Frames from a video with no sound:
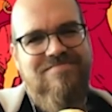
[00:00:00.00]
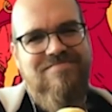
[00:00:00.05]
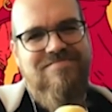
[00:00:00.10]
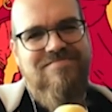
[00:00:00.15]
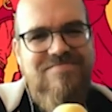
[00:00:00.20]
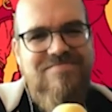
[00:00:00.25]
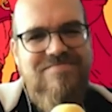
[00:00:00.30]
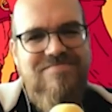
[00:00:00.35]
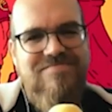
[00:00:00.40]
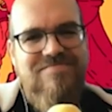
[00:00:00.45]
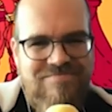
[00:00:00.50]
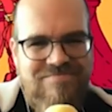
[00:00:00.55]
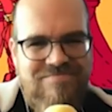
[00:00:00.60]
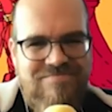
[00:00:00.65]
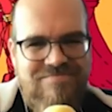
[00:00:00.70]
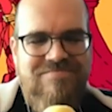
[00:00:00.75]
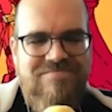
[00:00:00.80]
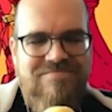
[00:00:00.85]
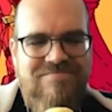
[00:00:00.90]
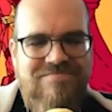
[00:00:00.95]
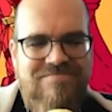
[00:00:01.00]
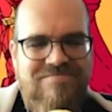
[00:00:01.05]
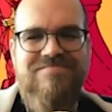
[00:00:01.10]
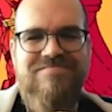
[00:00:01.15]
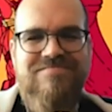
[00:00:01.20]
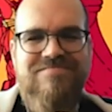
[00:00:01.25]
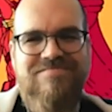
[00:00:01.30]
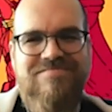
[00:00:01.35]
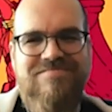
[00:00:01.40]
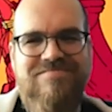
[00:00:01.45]

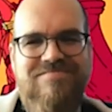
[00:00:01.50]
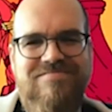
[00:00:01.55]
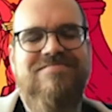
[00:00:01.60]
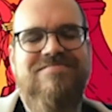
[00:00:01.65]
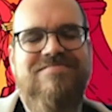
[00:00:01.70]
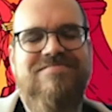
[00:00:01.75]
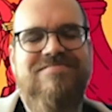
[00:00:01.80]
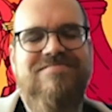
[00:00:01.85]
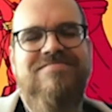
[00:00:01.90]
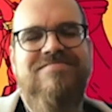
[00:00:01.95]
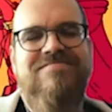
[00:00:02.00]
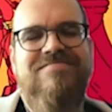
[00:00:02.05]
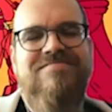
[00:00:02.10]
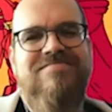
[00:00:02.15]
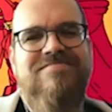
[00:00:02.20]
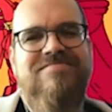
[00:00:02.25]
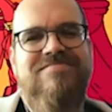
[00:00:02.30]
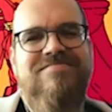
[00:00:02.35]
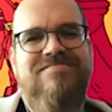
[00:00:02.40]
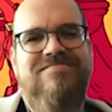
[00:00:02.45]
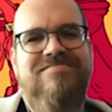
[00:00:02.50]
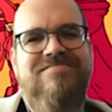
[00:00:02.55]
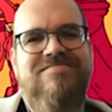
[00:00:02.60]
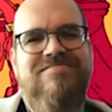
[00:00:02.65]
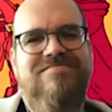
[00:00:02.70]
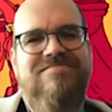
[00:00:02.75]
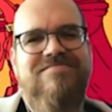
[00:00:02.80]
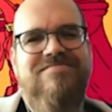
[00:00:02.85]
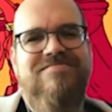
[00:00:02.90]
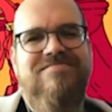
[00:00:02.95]

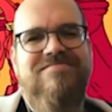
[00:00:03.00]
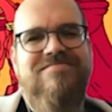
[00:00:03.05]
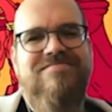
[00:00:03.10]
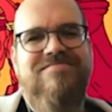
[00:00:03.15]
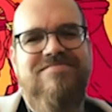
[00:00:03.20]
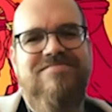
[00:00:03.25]
No words are spoken by the person on screen.